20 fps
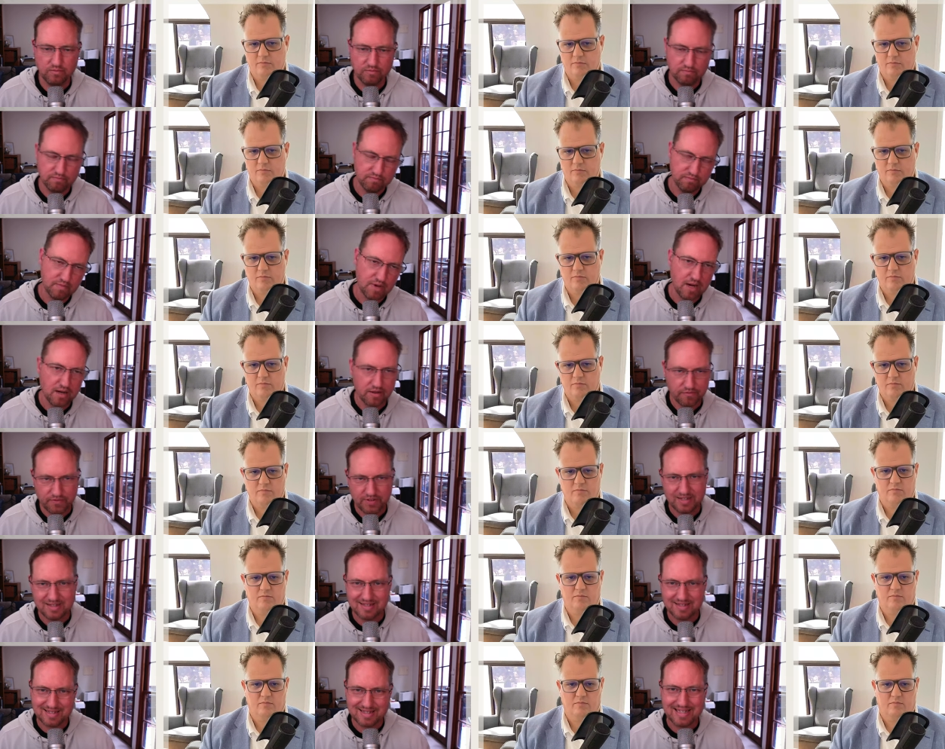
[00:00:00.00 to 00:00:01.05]
Speaker 1: market
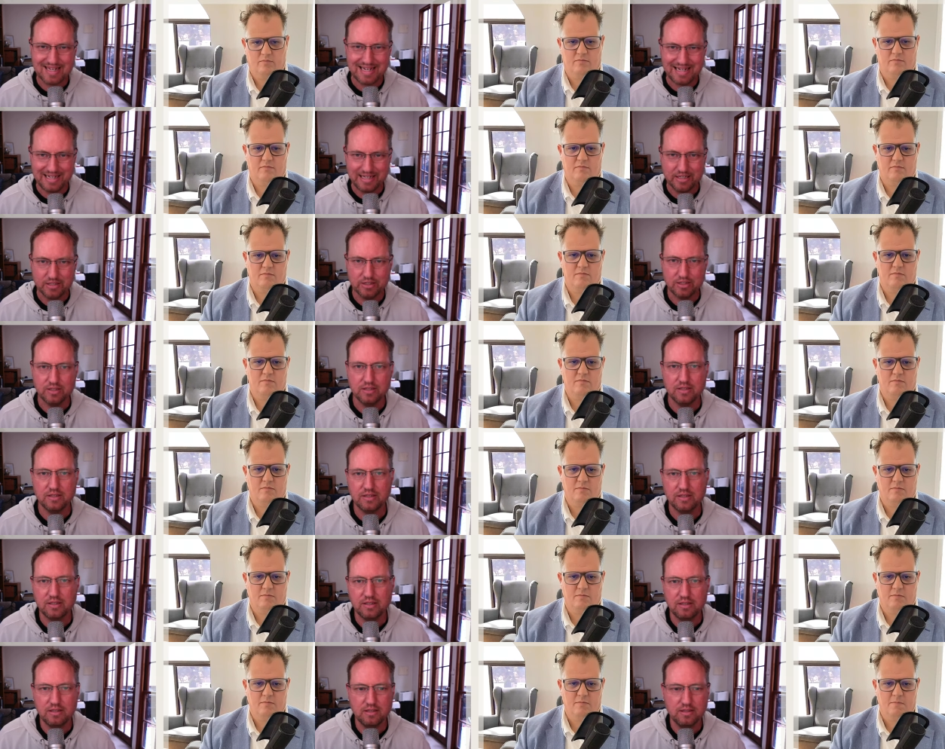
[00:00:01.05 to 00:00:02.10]
fit stage in
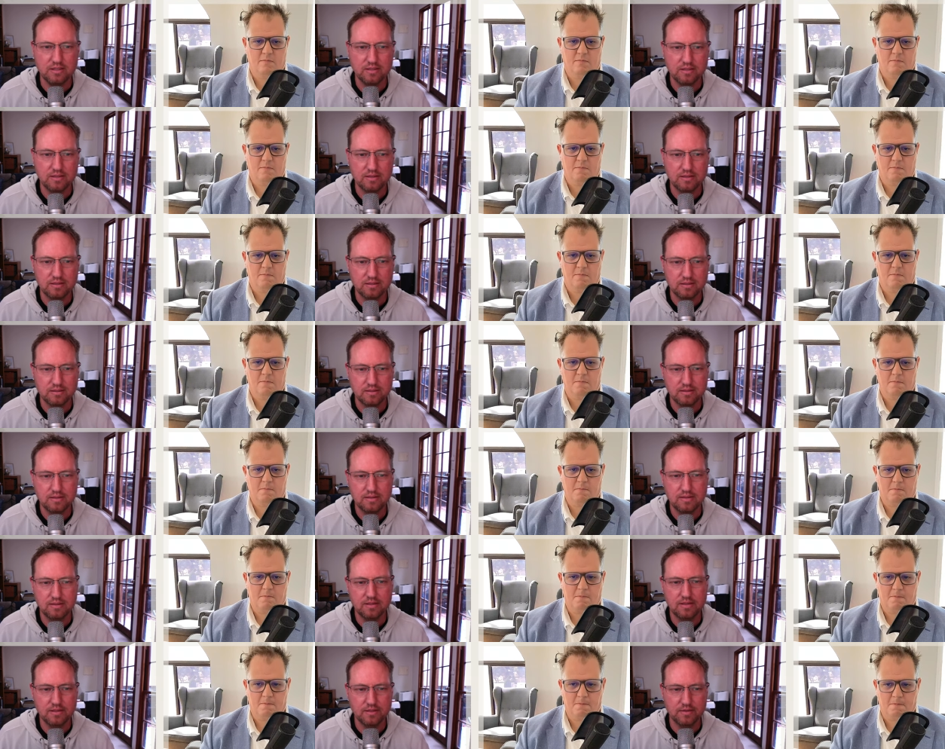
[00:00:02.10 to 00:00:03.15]
the
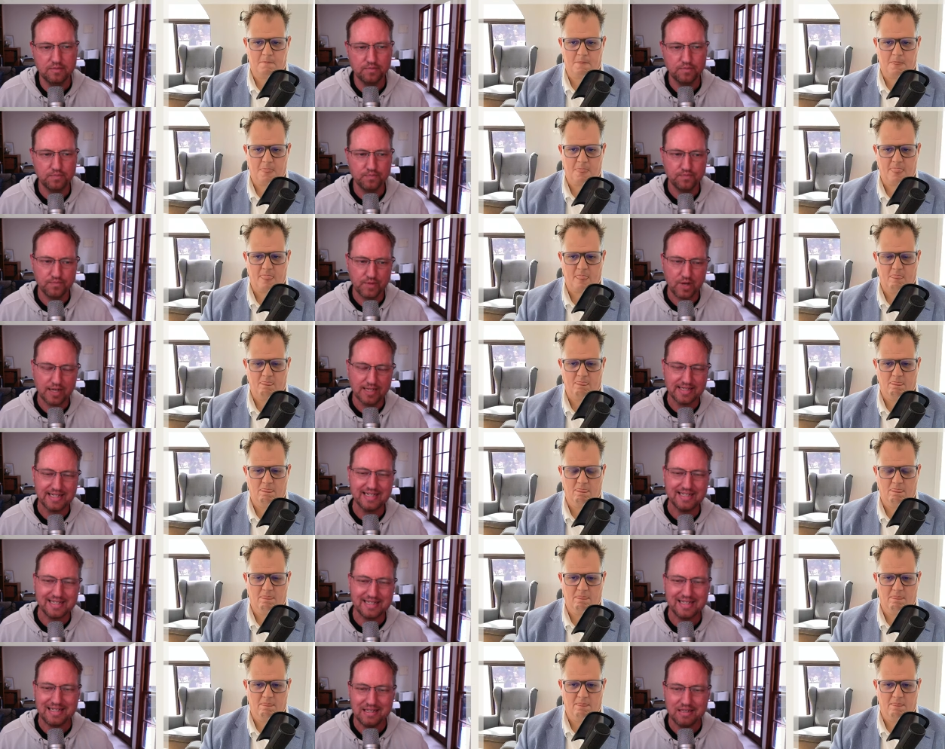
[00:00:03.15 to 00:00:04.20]
um,
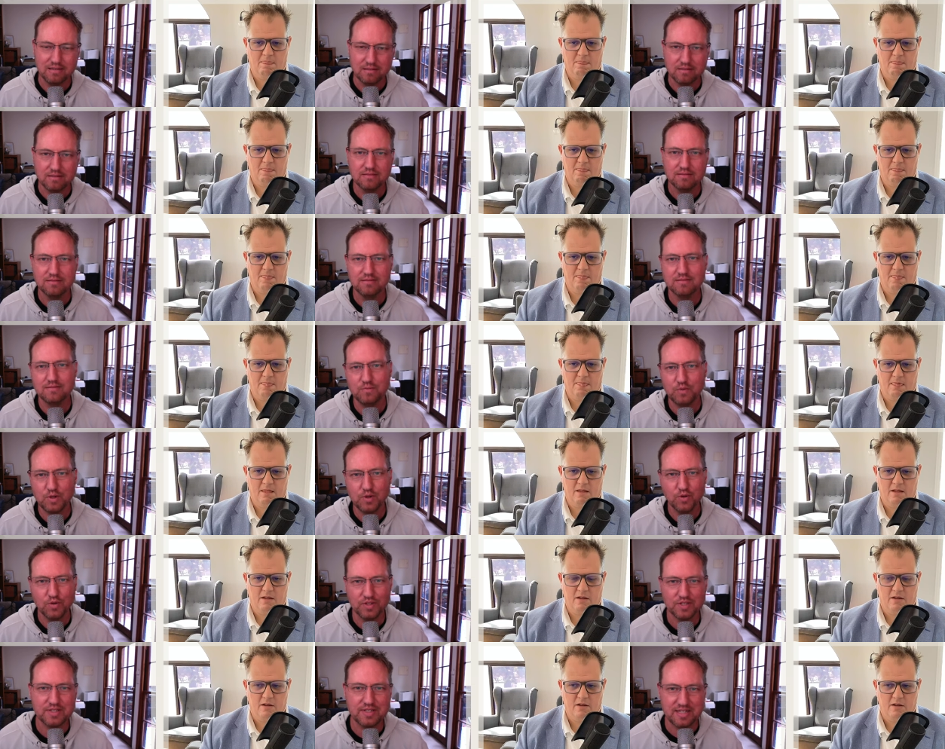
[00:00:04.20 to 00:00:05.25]
identity. We
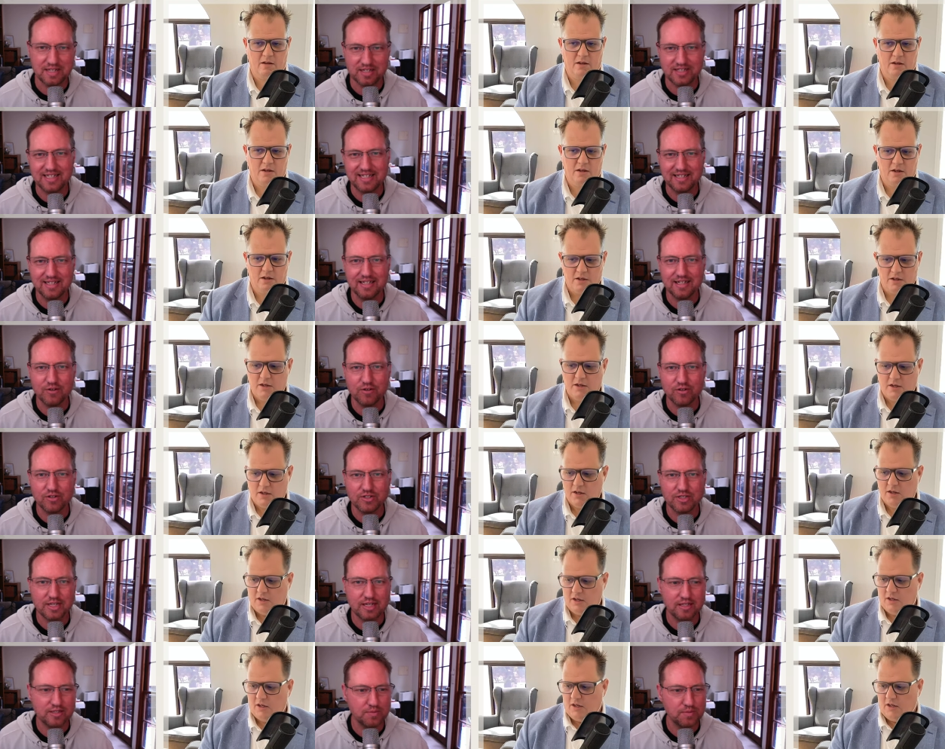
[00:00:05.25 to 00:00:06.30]
call this the identity growth
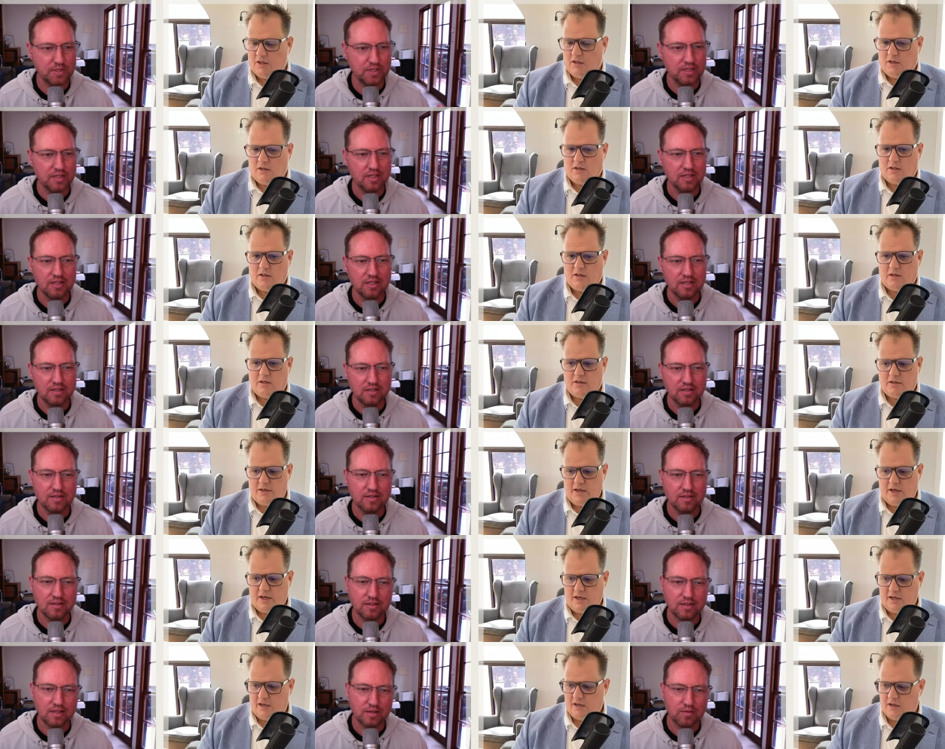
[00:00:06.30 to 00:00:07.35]
stage, but
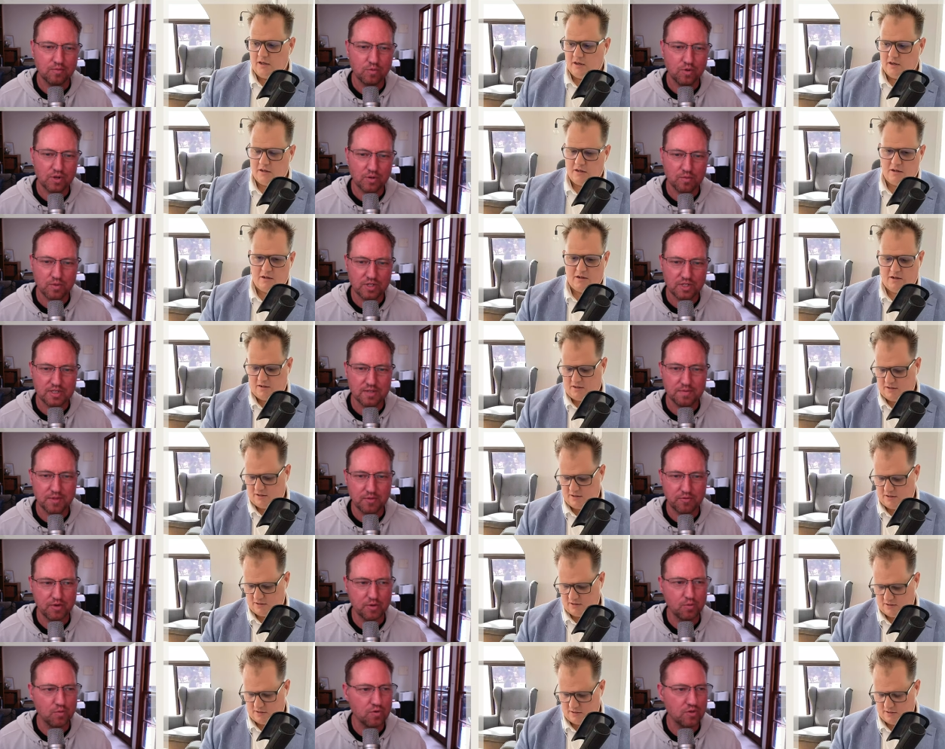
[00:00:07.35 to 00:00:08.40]
yeah, what what are some of the
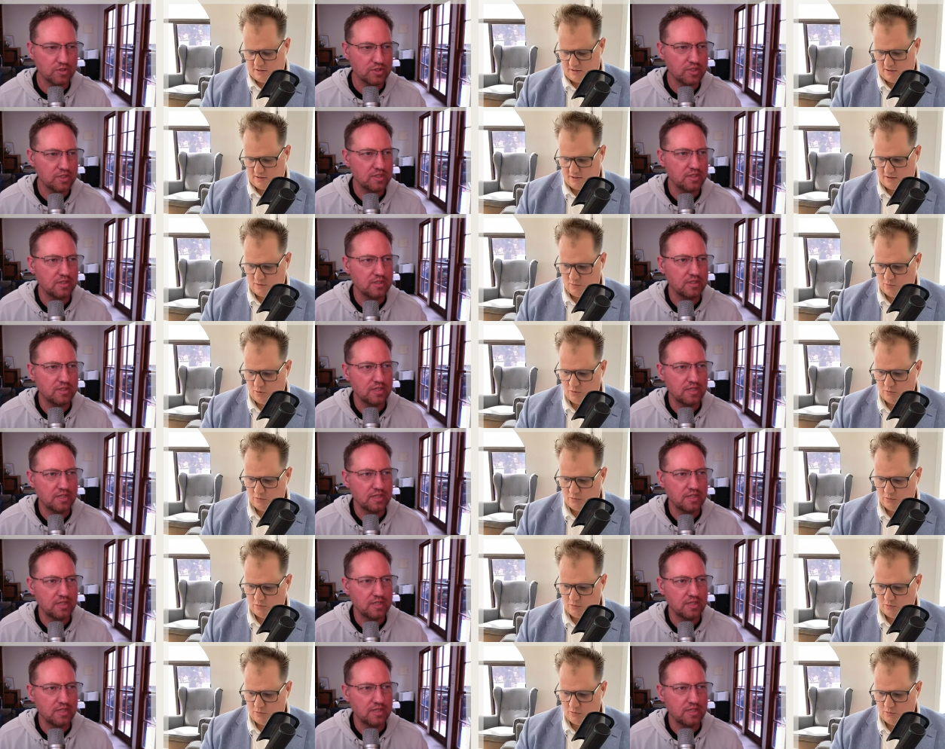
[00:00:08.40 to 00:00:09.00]
rewards in